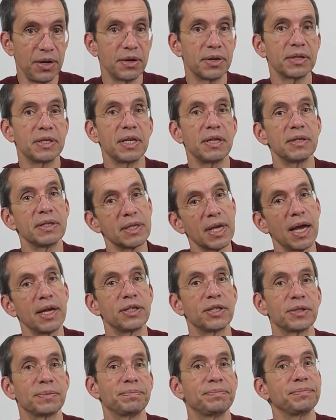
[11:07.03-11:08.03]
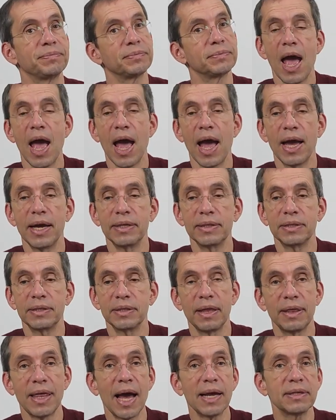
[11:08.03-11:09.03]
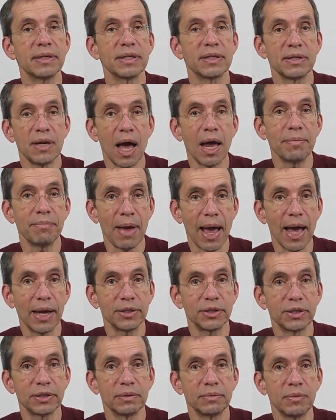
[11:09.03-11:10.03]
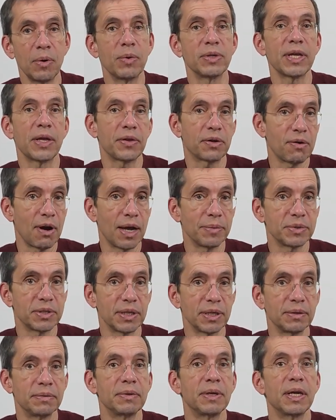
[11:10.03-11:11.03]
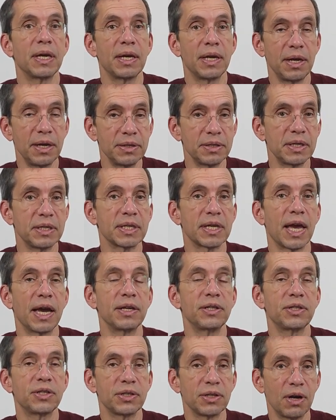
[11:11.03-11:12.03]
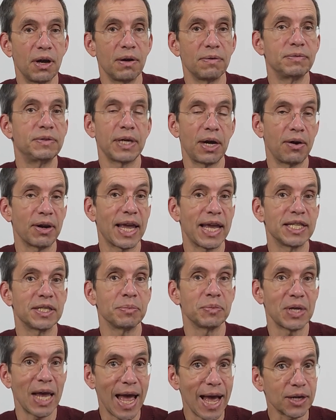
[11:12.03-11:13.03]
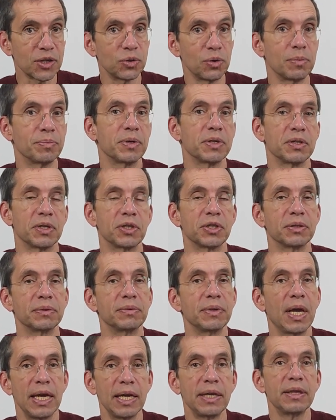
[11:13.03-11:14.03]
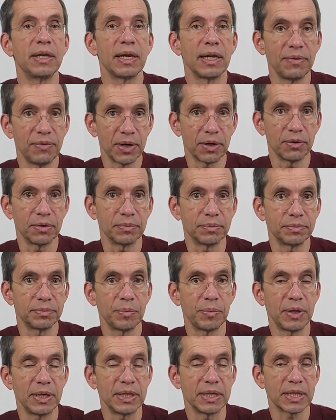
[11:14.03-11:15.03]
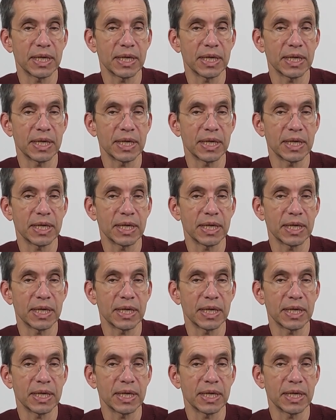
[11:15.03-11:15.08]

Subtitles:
you can see the sketch. And that does not match what was at the crime scene. Here's a sketch of Derek Hasten's actual position in the living room, police